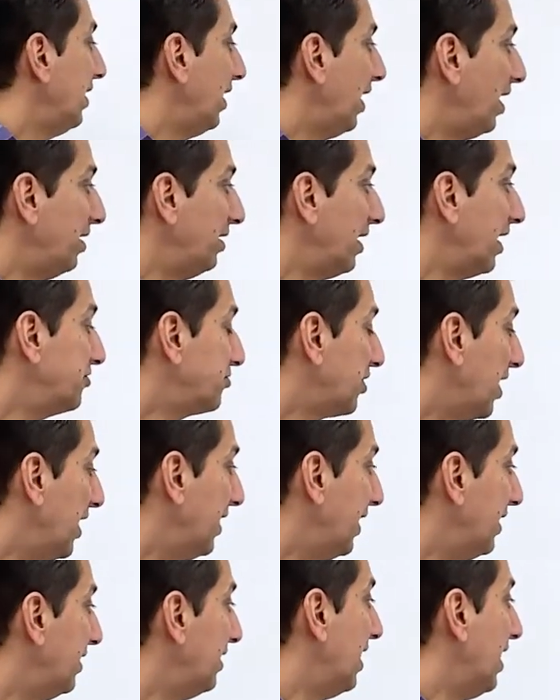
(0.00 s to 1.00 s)
And I try
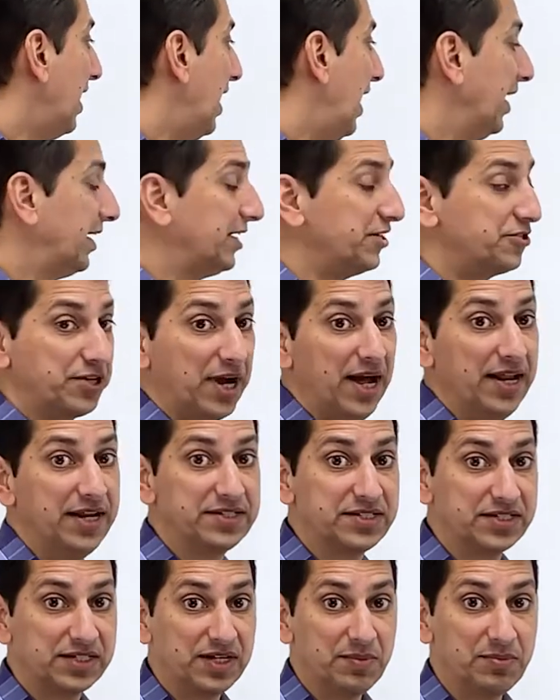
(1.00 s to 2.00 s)
that, I can try
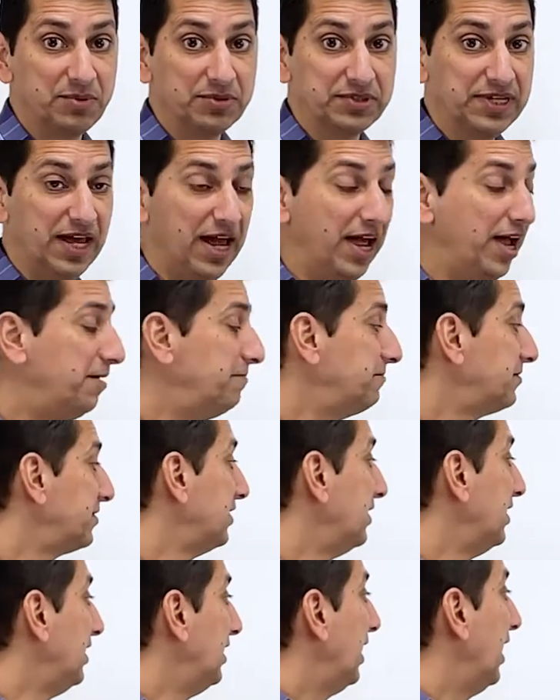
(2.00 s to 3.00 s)
this a couple times
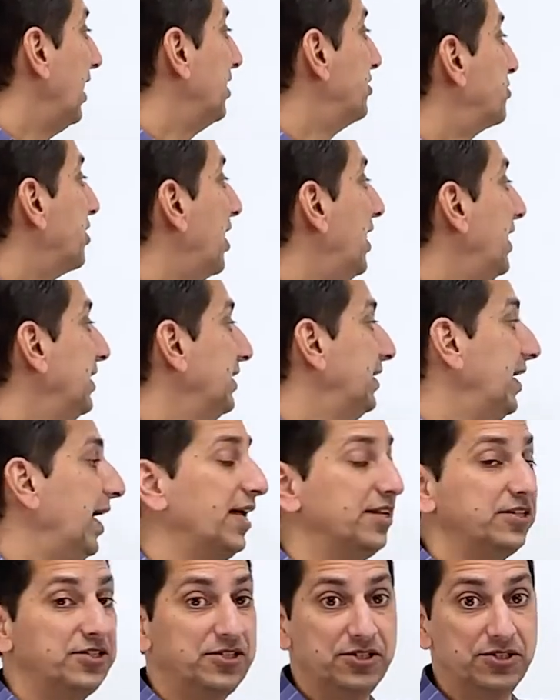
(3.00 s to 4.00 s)
and try and
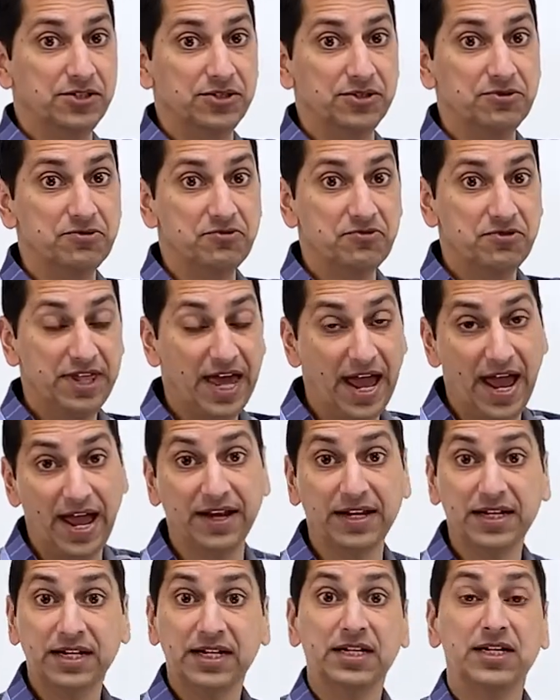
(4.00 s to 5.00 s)
get to
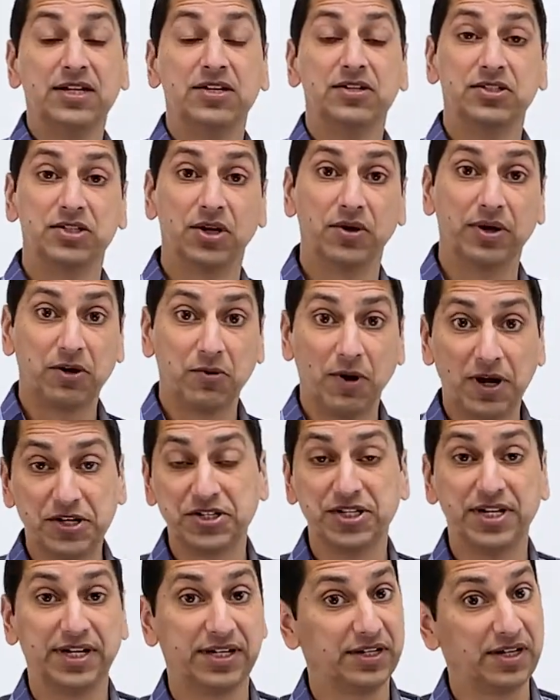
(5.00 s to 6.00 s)
that. So a
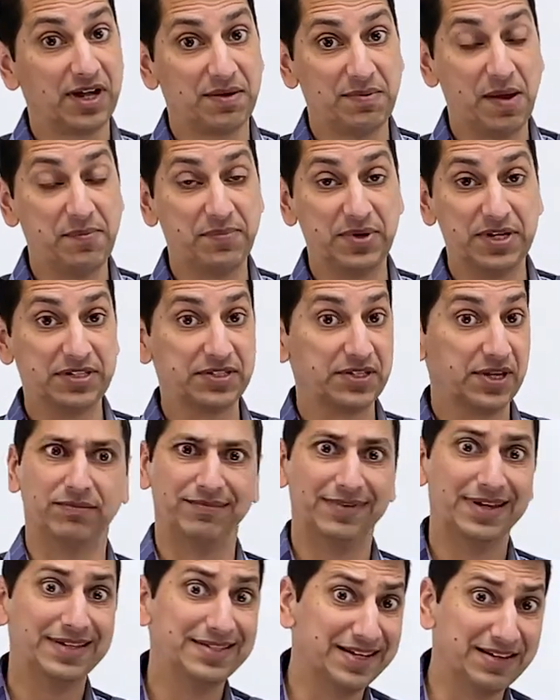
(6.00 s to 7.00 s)
question that could come up is
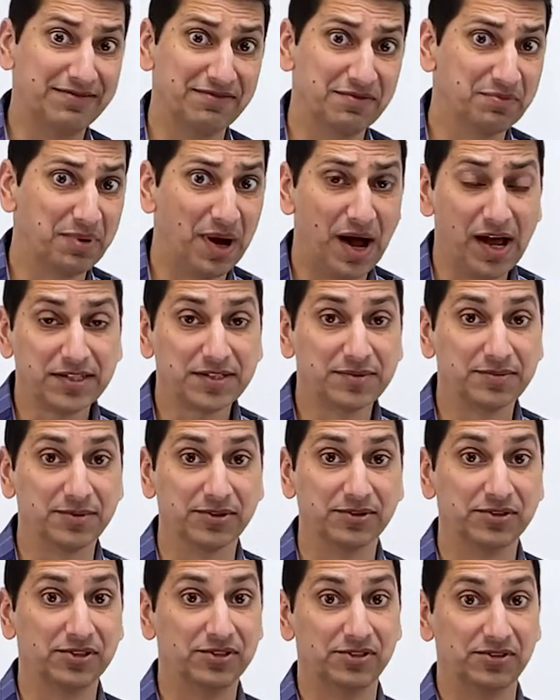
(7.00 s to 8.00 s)
it even possible
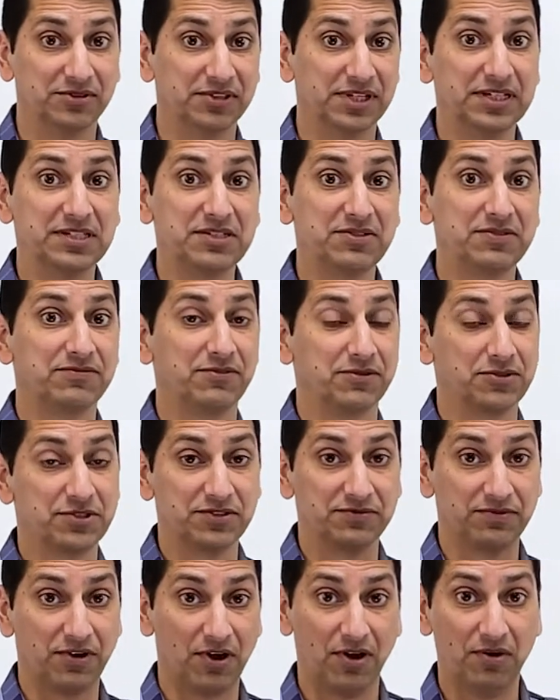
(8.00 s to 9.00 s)
to do this, first
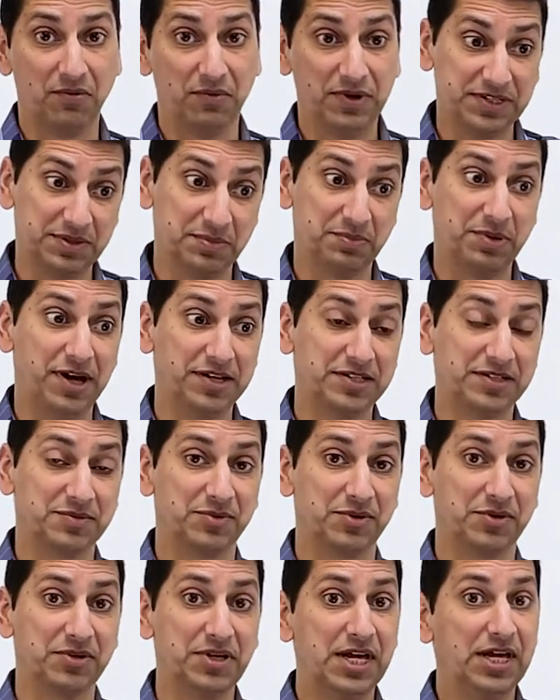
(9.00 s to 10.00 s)
of all? Is it
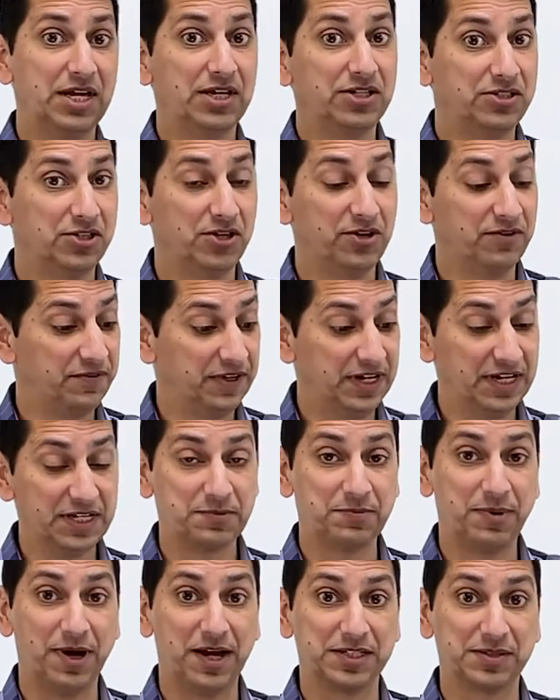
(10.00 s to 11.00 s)
possible? Two, if it is
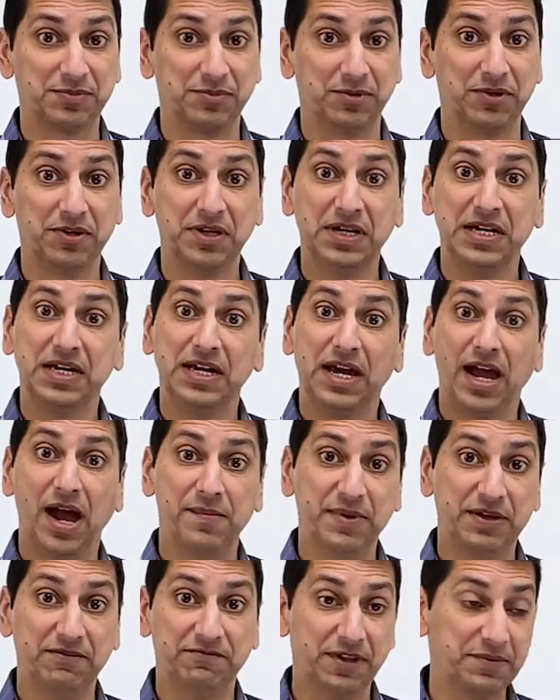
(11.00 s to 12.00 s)
possible, how
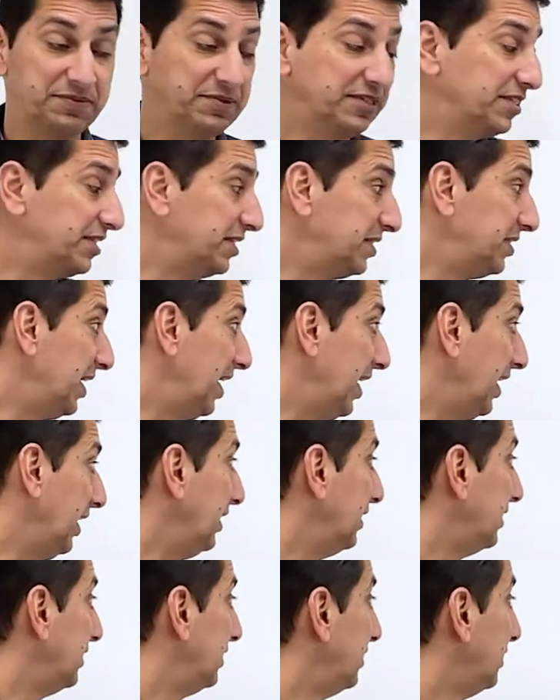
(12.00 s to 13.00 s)
many flips does it
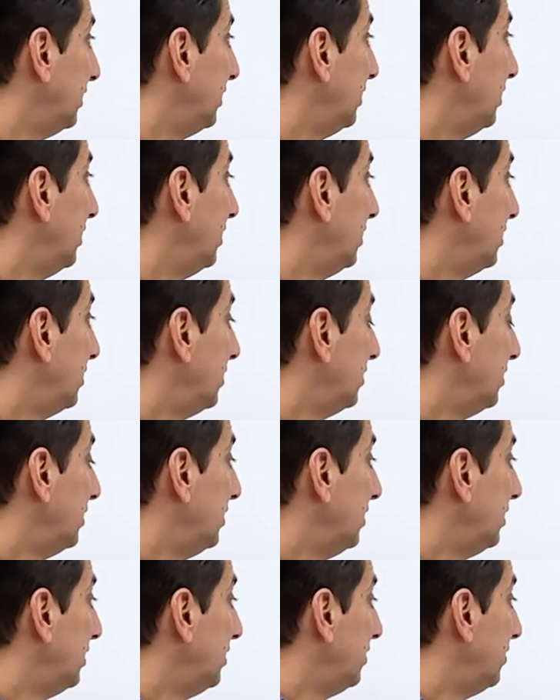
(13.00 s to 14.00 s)
take?
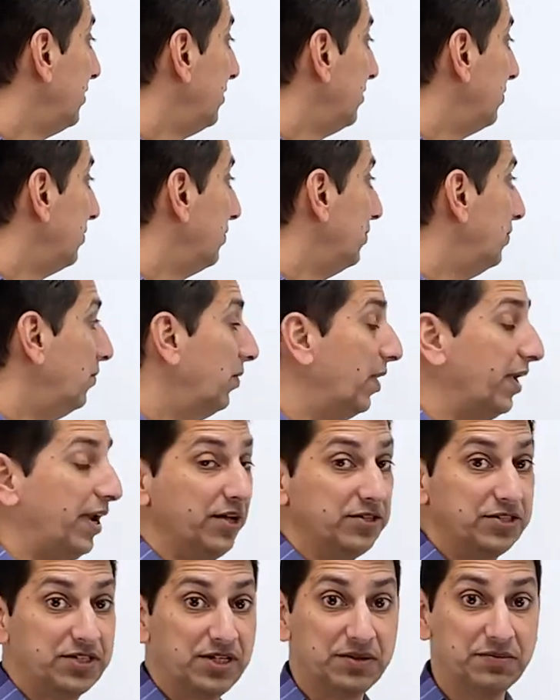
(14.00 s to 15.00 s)
What
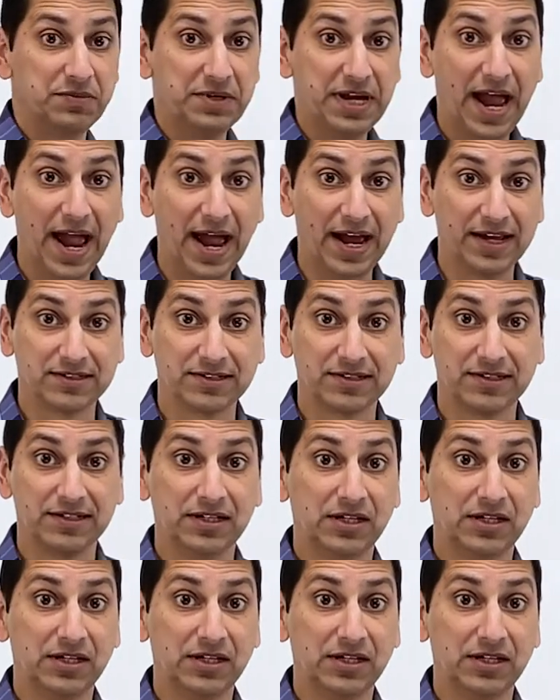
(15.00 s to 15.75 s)
else could we ask?